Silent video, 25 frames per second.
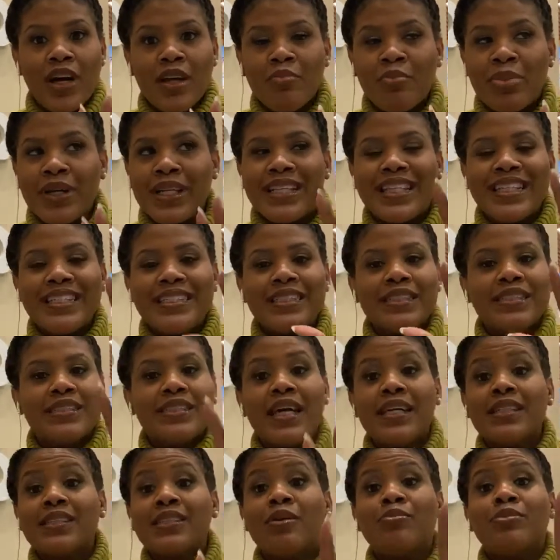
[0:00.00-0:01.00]
But this is
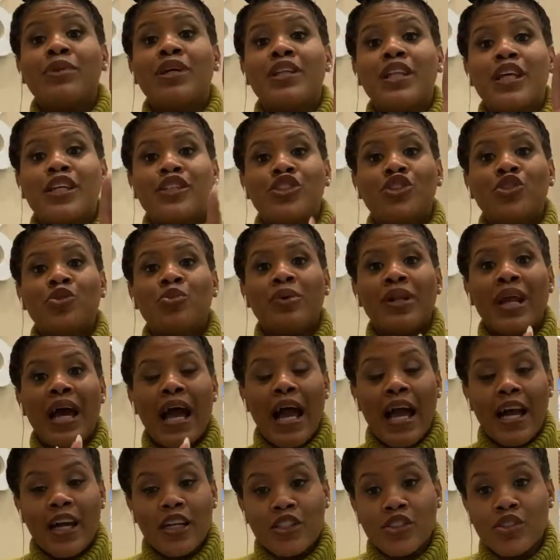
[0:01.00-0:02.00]
not something that you would
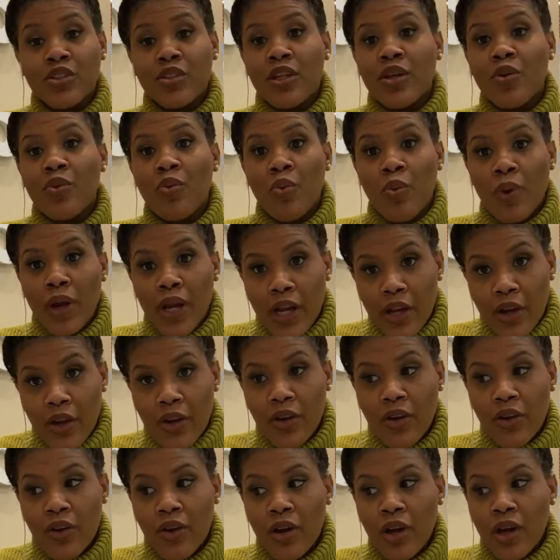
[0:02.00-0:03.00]
actually
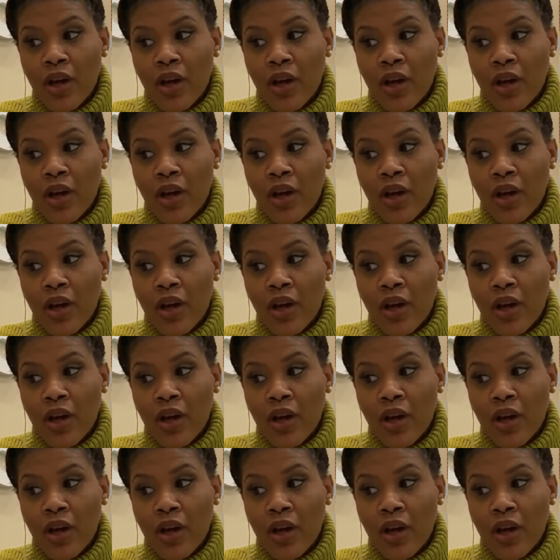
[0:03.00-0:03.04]
wear